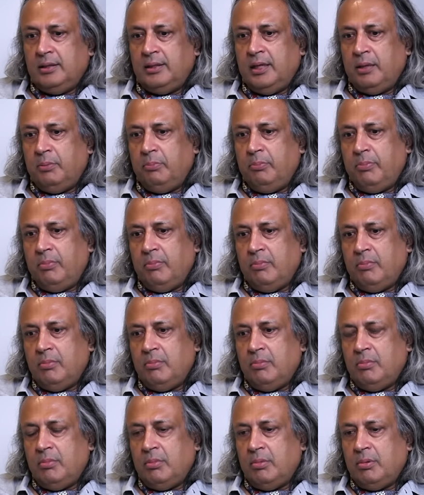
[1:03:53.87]
They
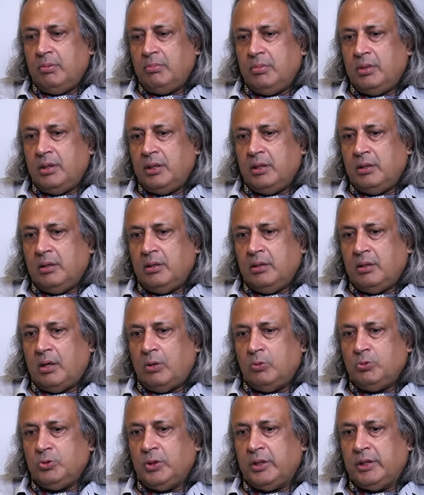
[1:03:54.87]
were
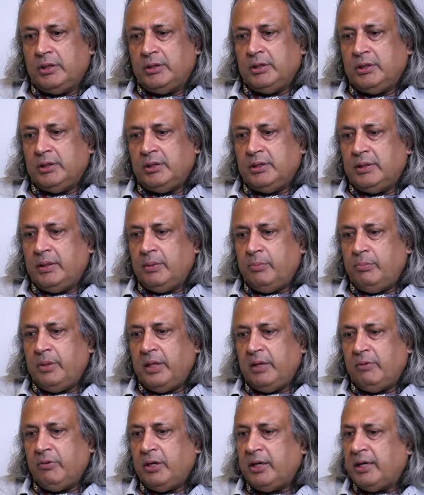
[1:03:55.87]

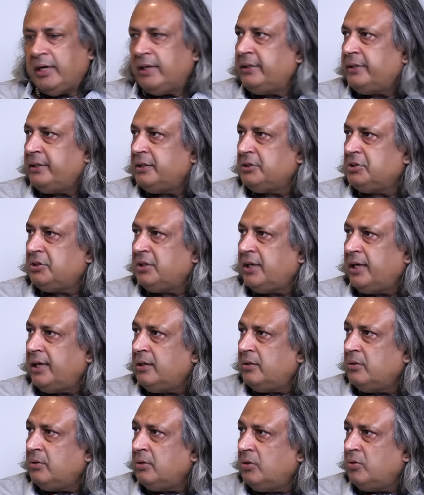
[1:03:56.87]
a rentier
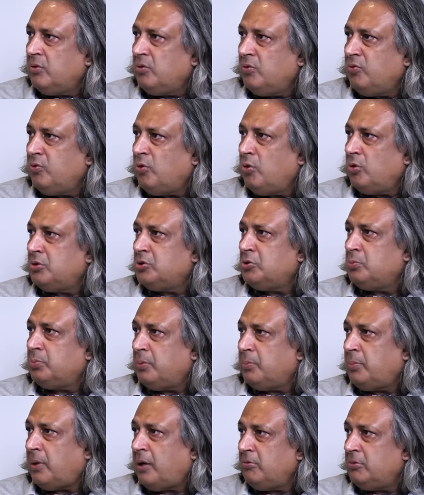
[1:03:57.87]
state for
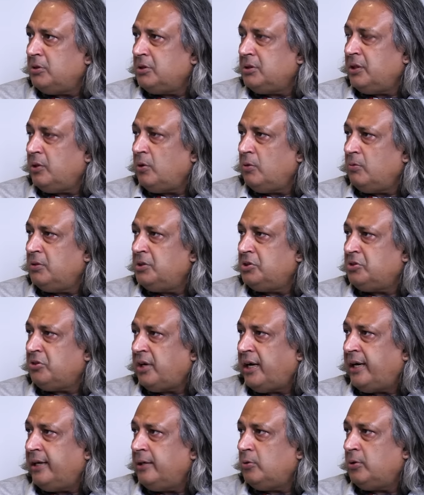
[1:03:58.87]
superpowers. They always
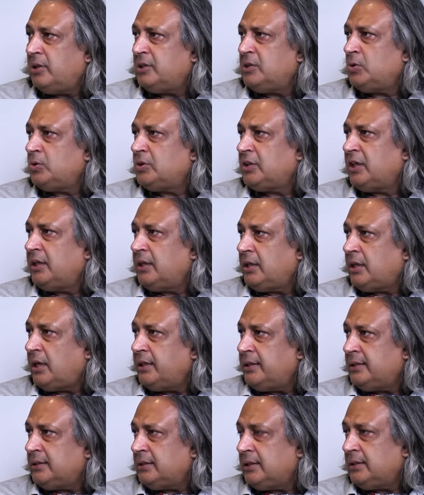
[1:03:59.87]
tried to, as Hossein
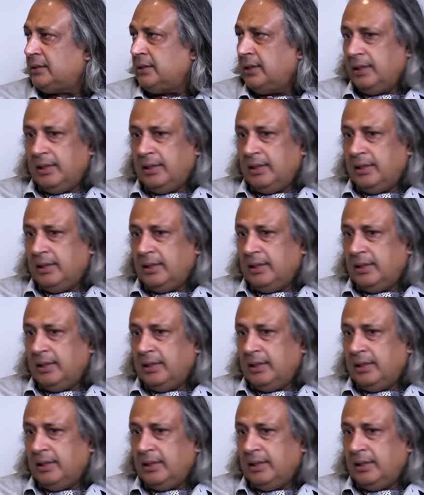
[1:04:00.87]
Haqqani says,